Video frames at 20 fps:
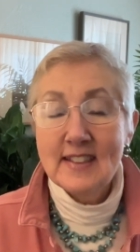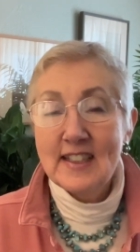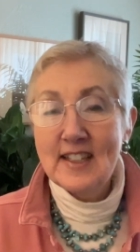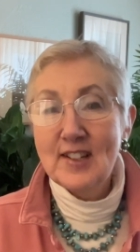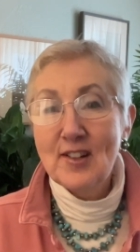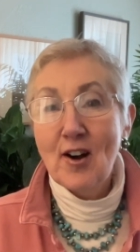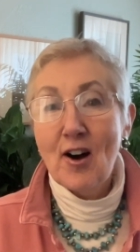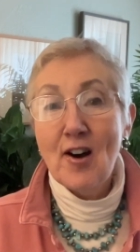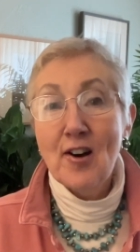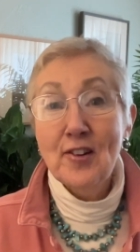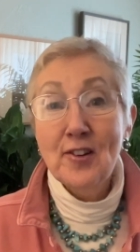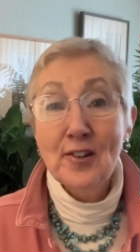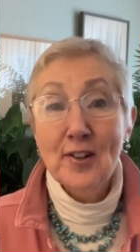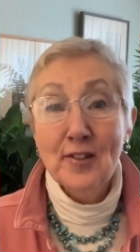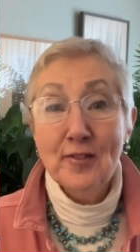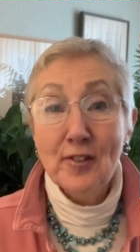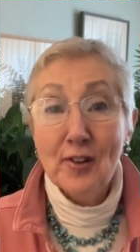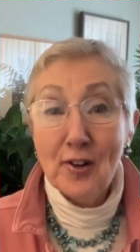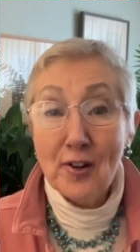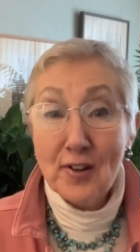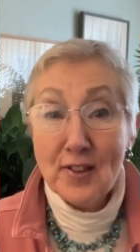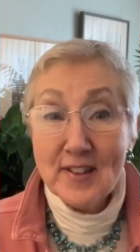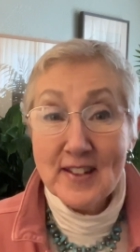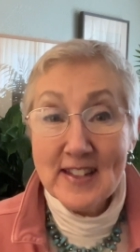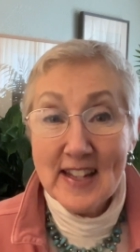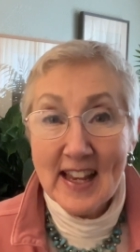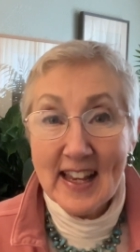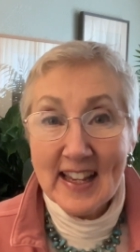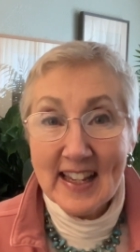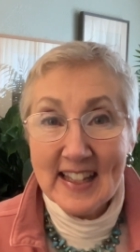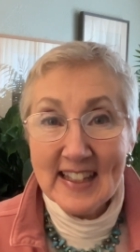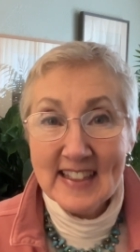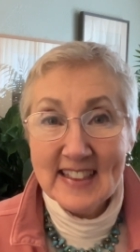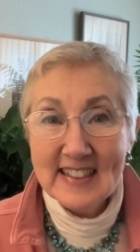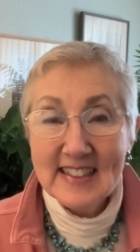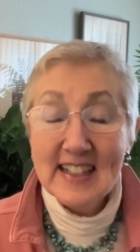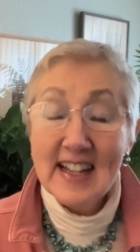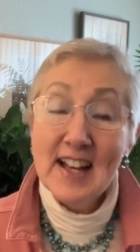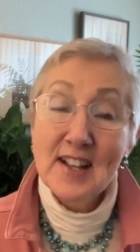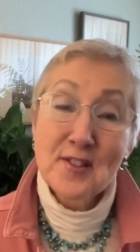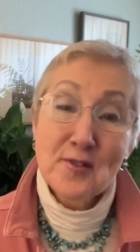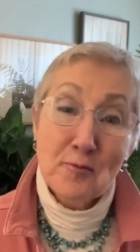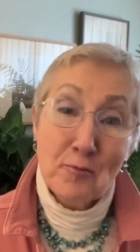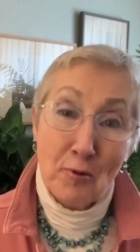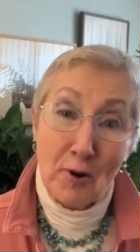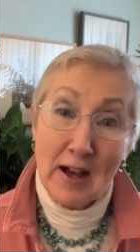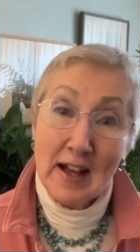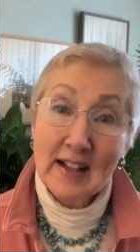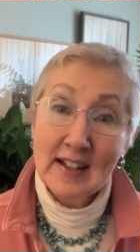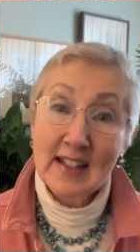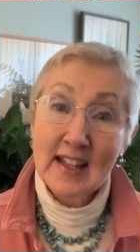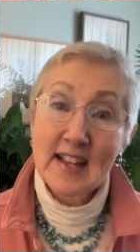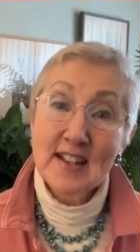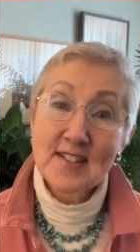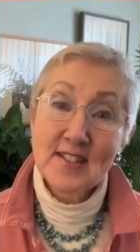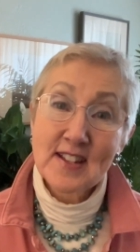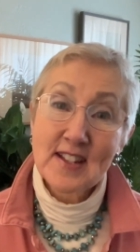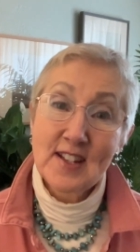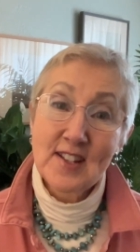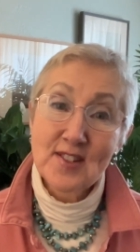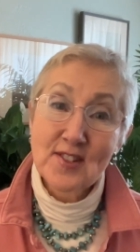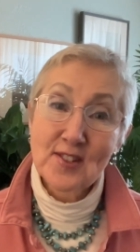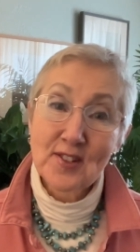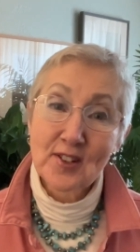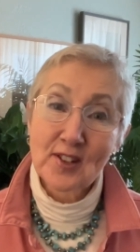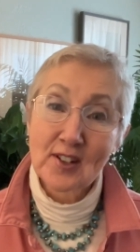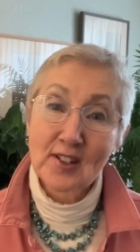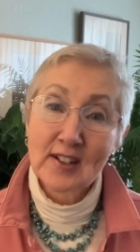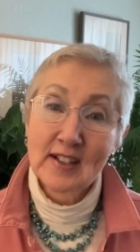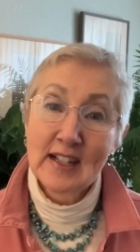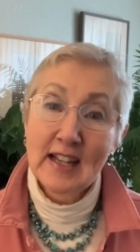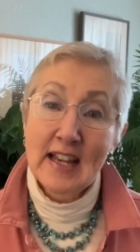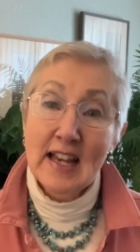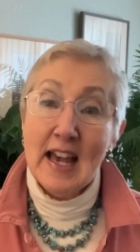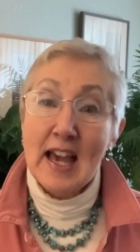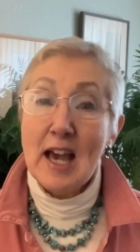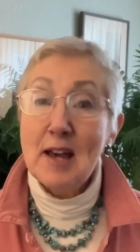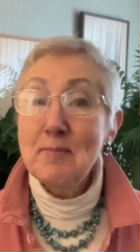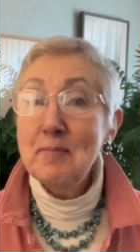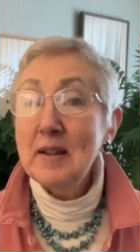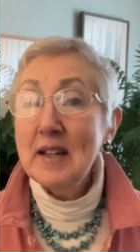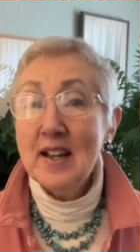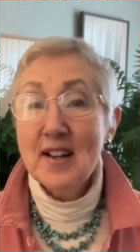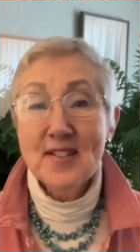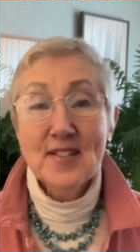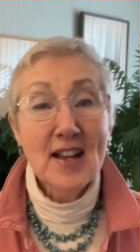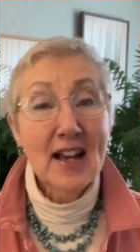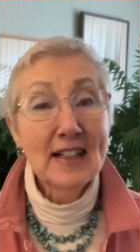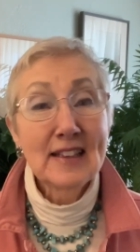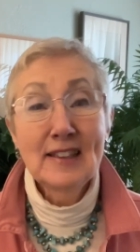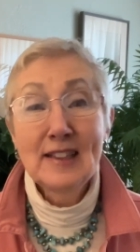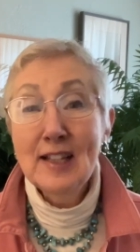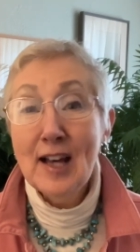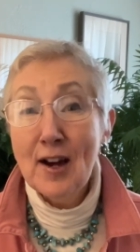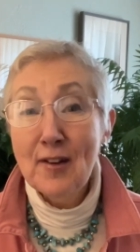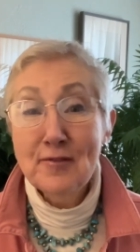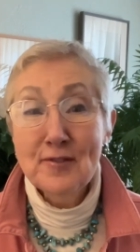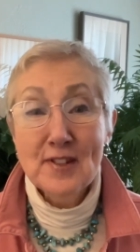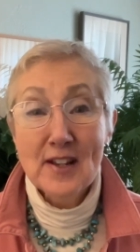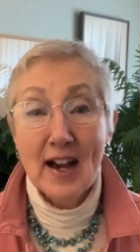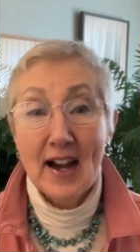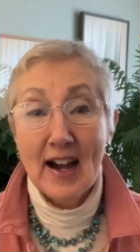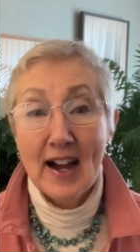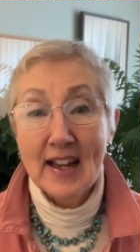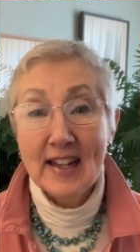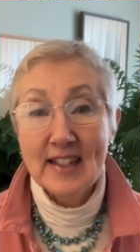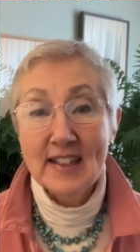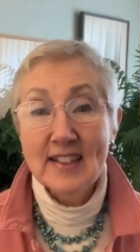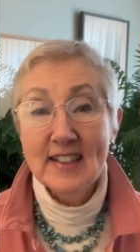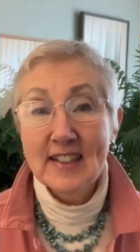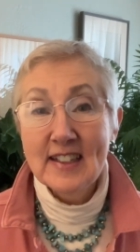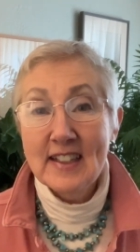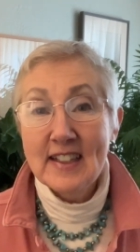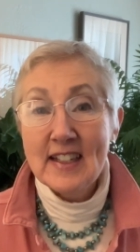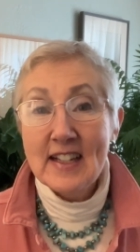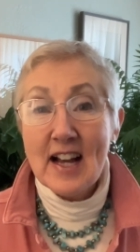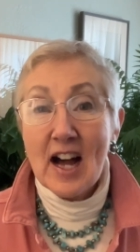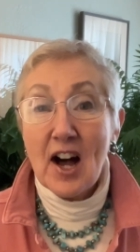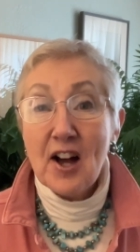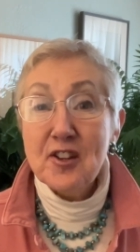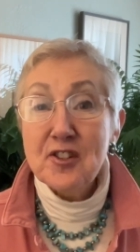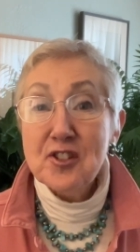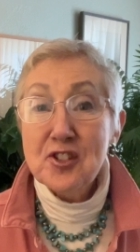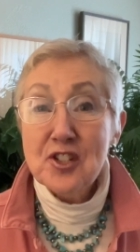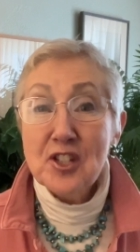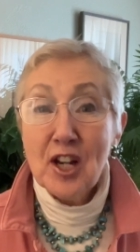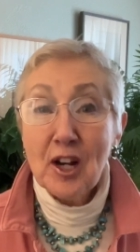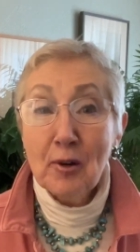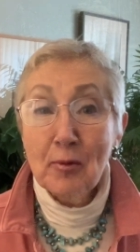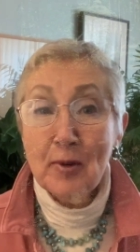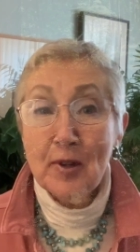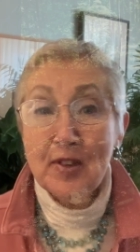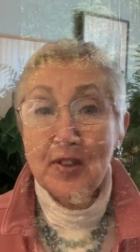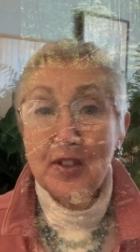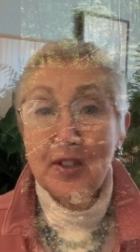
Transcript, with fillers: in honor of Earth Day as well as Easter, and because I love to hike, I'll share with